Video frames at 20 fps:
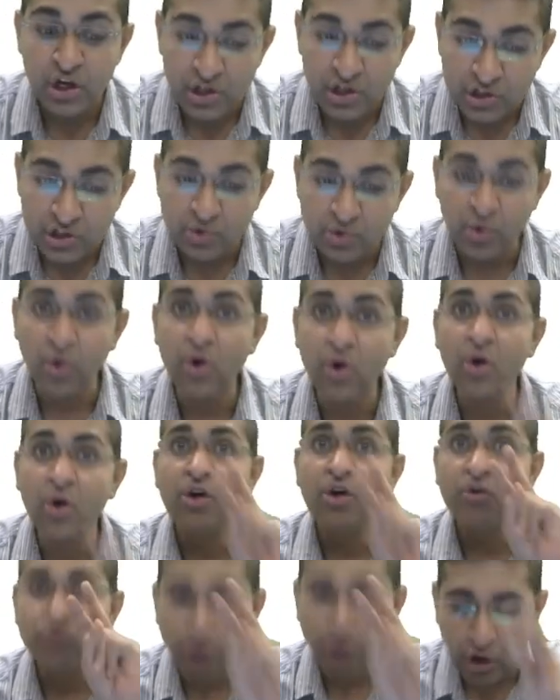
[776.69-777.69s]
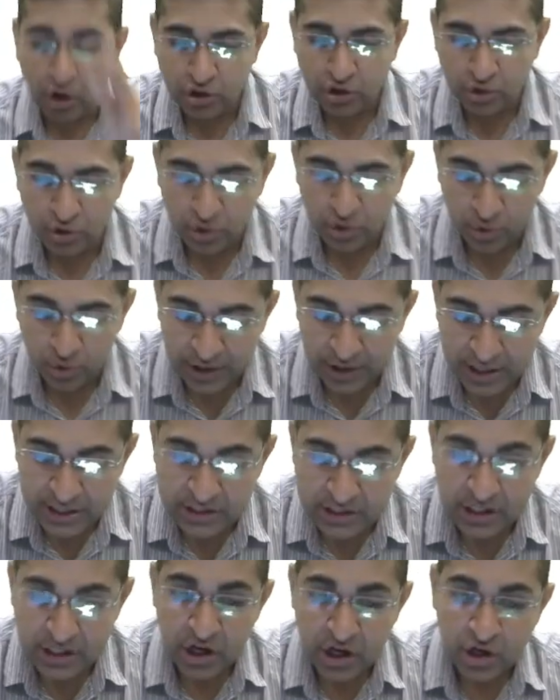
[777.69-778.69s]
So what you do
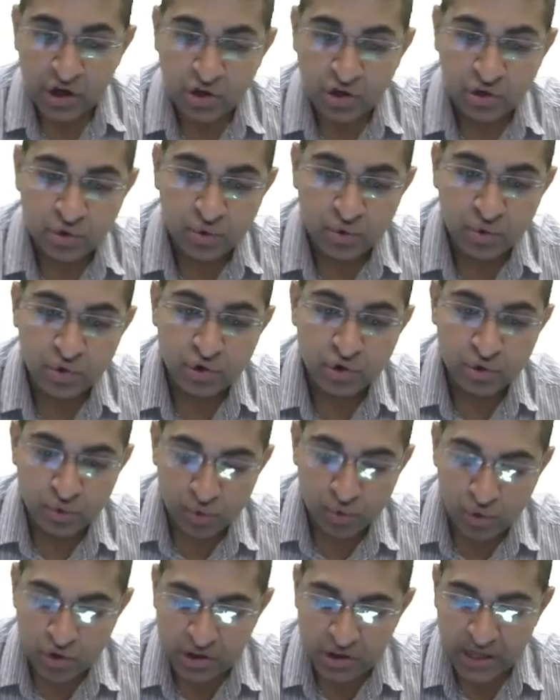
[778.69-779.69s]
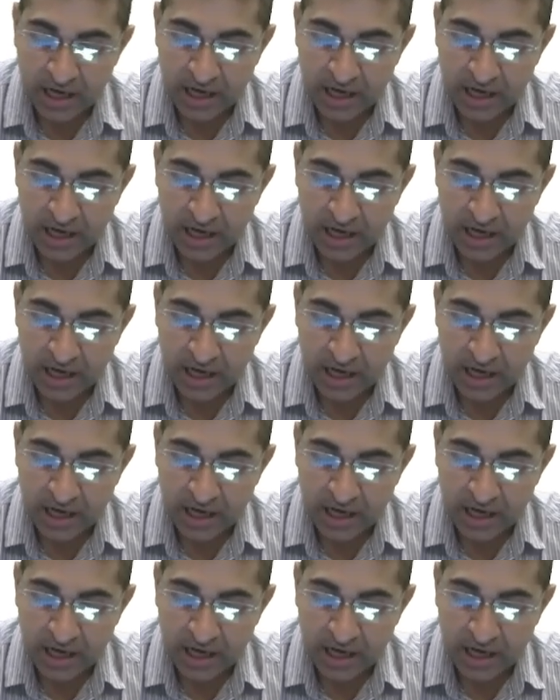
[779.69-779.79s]
is you use a